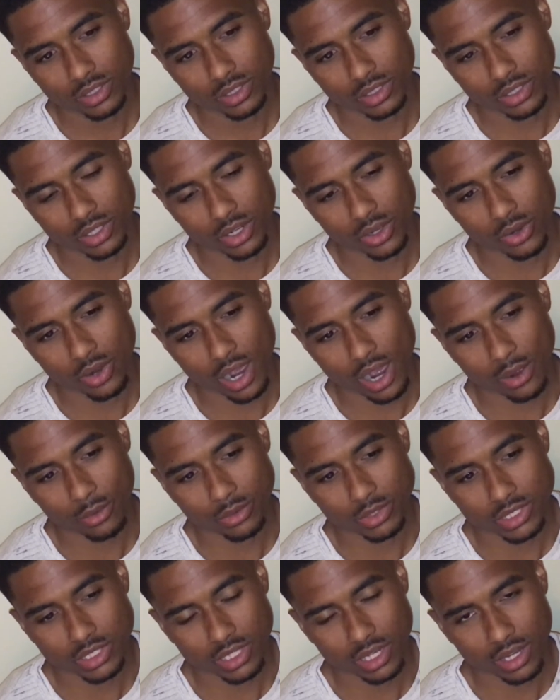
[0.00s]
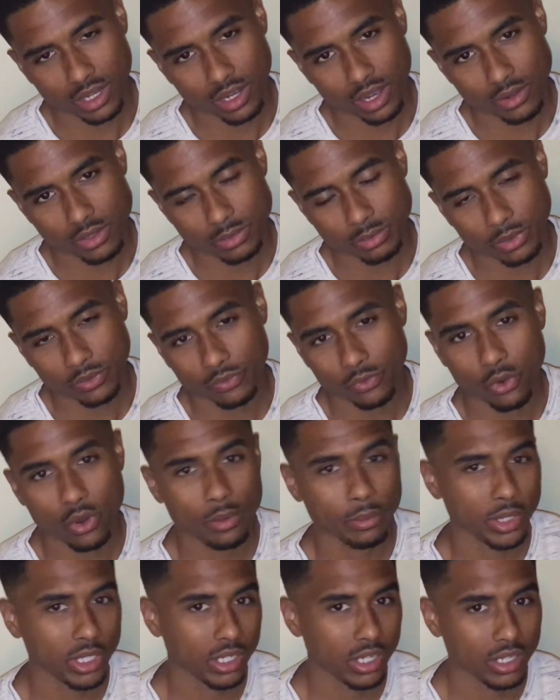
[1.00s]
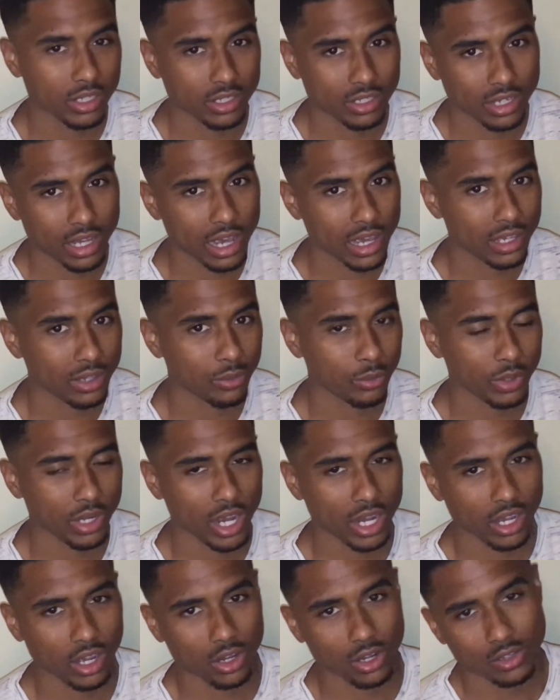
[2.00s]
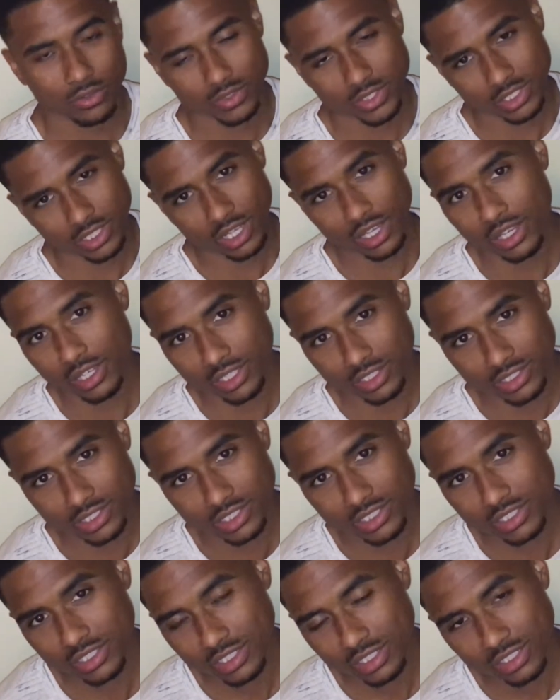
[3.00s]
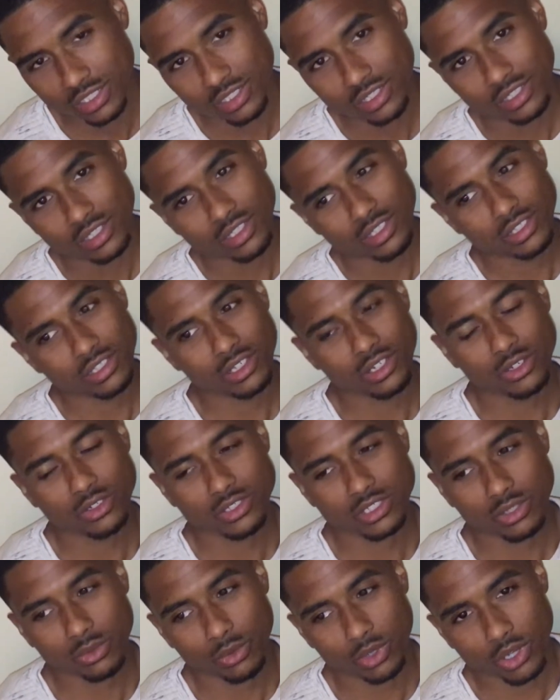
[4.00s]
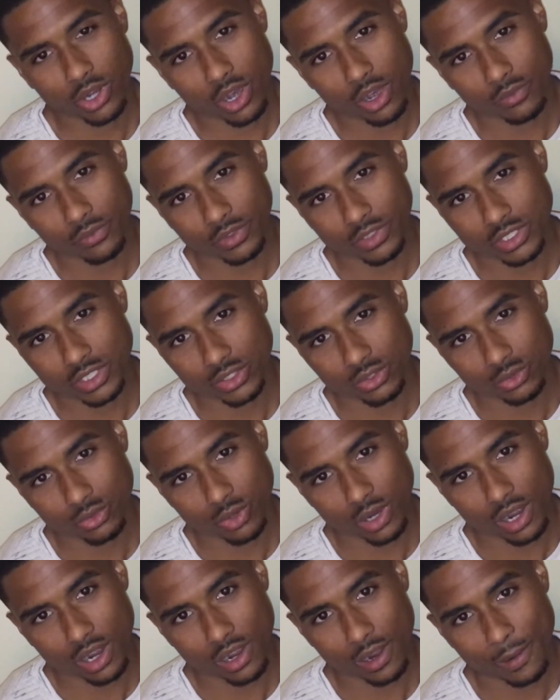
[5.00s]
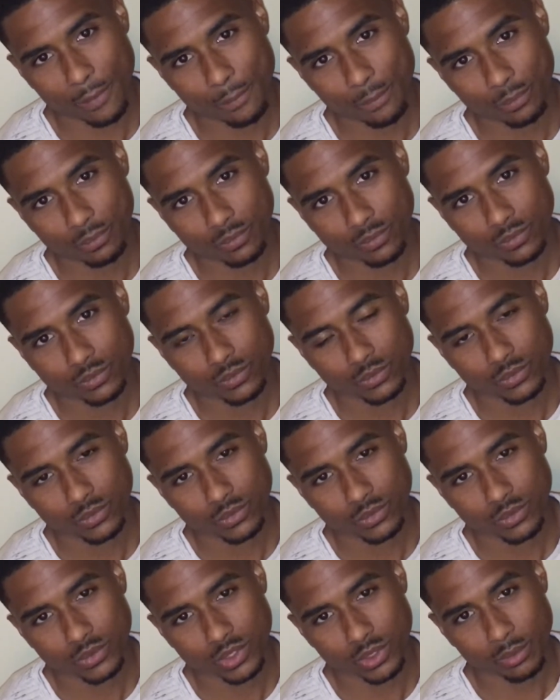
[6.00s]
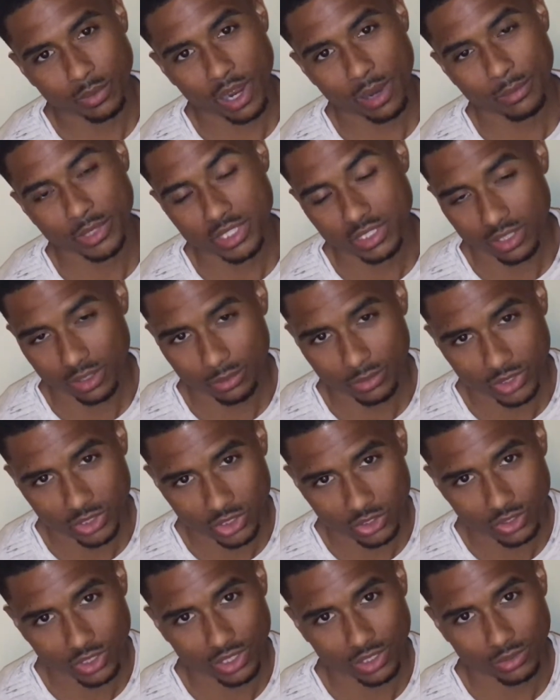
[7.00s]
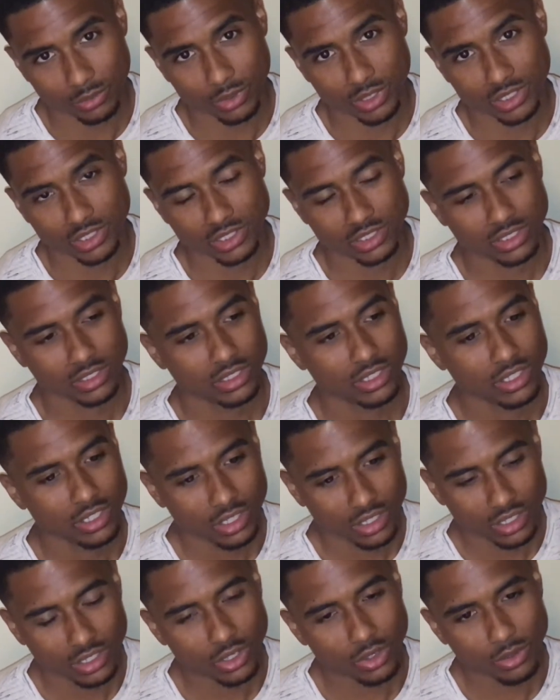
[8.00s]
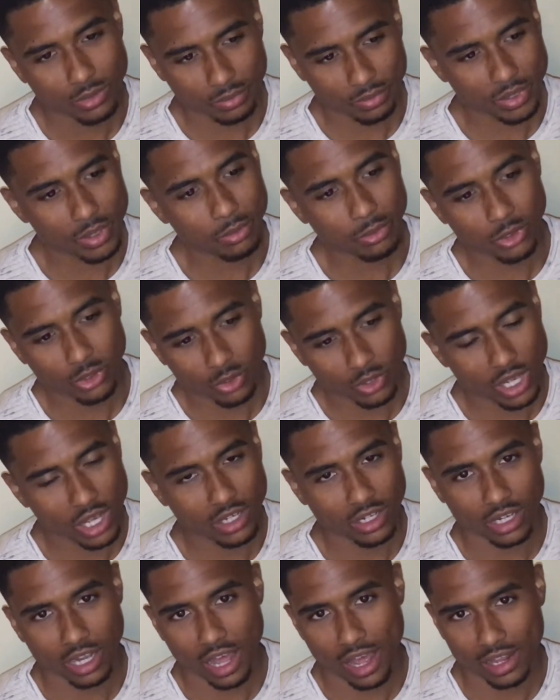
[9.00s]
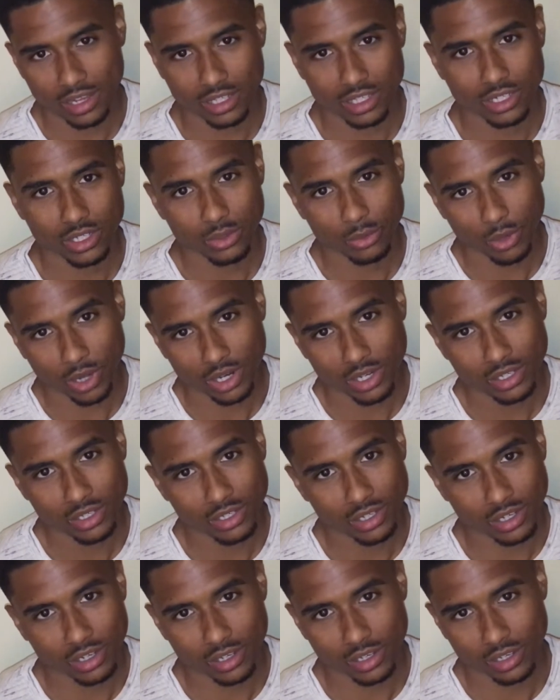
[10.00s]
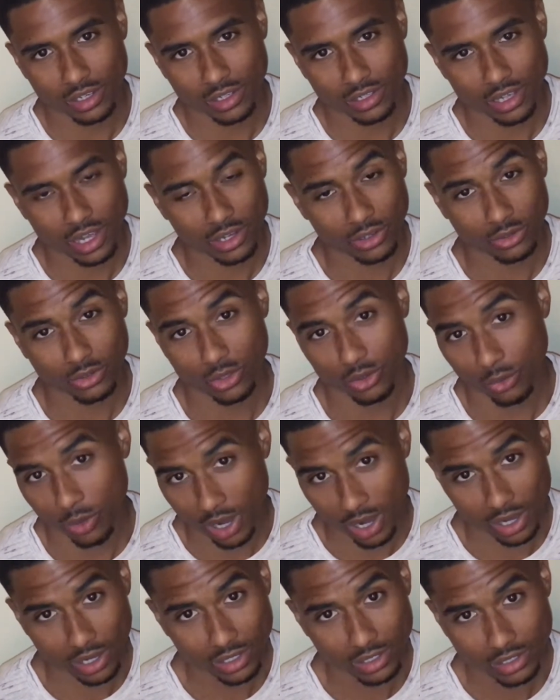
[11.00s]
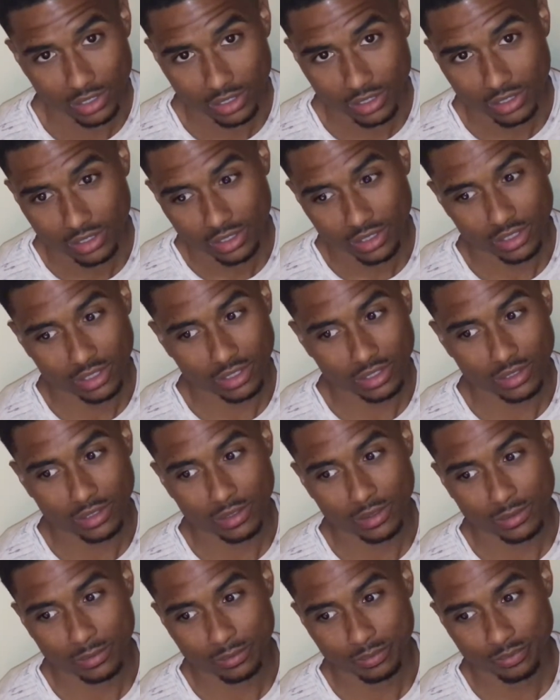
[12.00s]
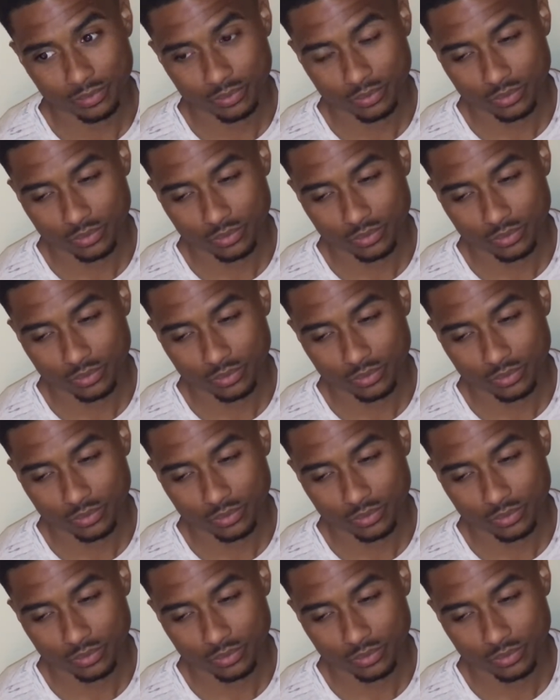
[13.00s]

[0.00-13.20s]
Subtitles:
was performing the other night, and when I got off stage, someone offered to buy me something to drink, which people do that a lot anyway. I don't know why, um,